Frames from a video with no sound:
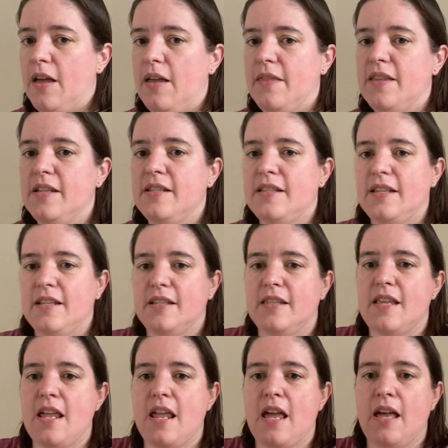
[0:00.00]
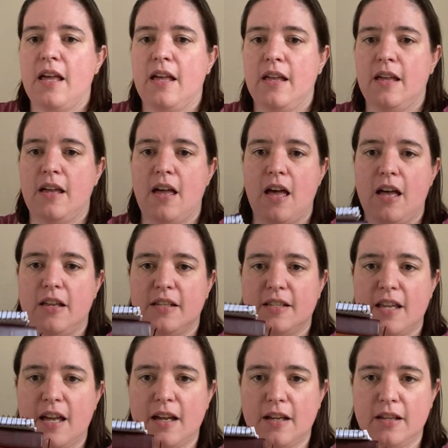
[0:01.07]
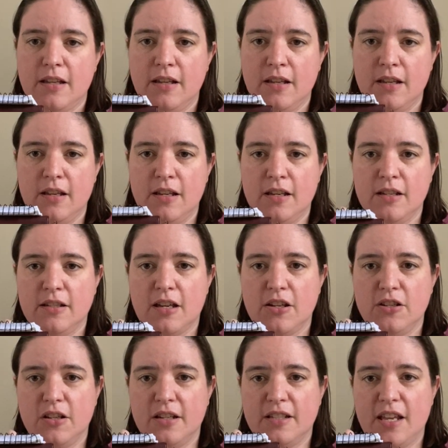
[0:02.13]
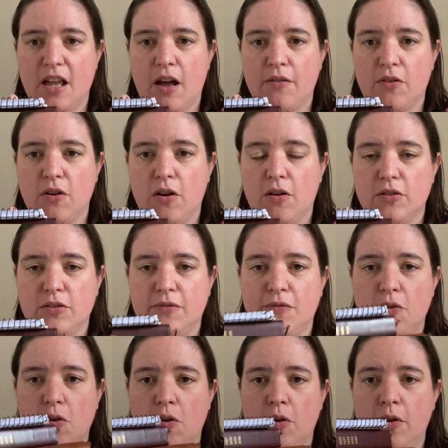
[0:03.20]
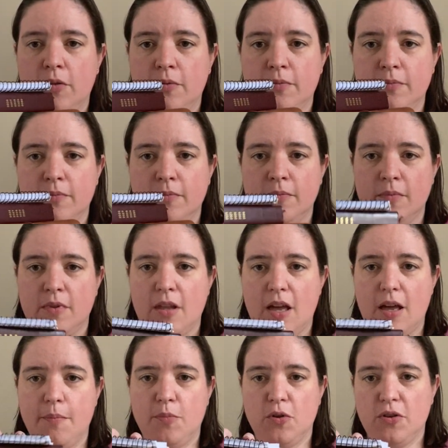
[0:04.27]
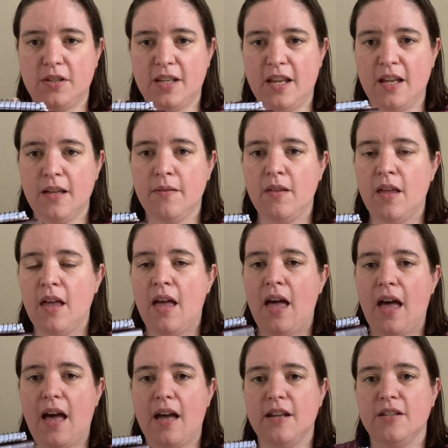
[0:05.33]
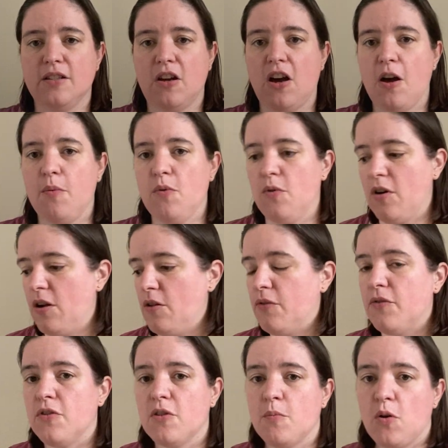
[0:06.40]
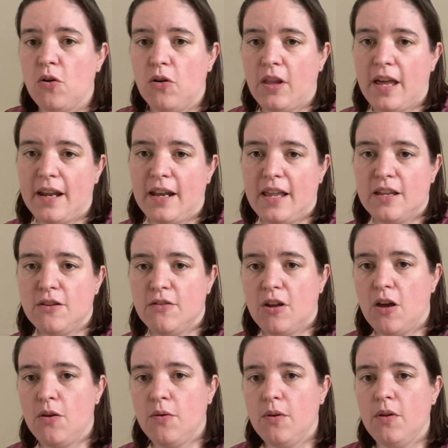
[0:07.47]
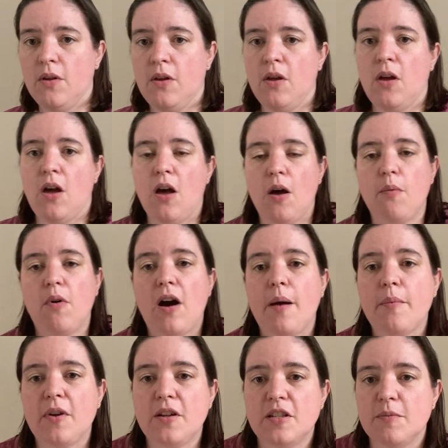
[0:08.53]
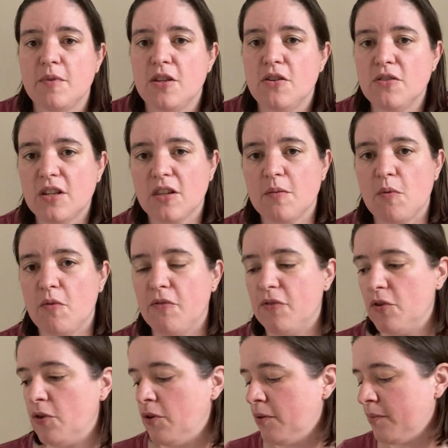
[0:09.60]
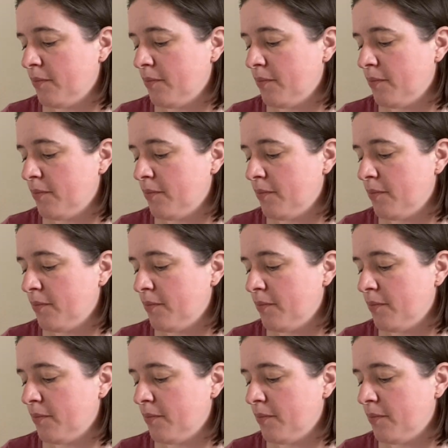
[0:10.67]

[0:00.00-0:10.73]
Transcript: This is the stack. As you can see, I've got 4 books here, and I will go through them all and let you know what I'm going to be using them all for.